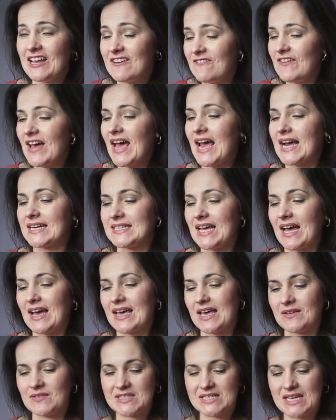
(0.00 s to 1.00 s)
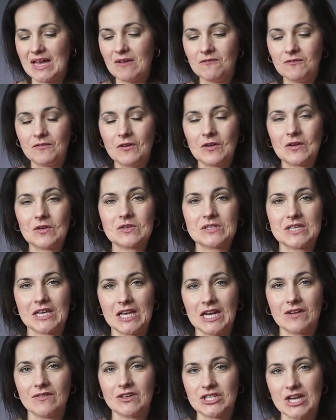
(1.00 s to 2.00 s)
In fact, I have some
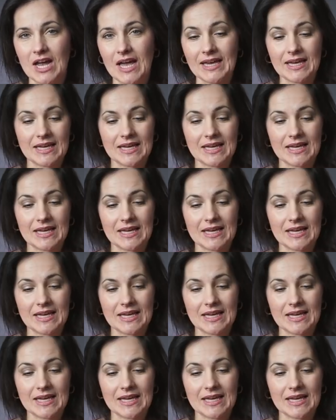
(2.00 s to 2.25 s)
photos here which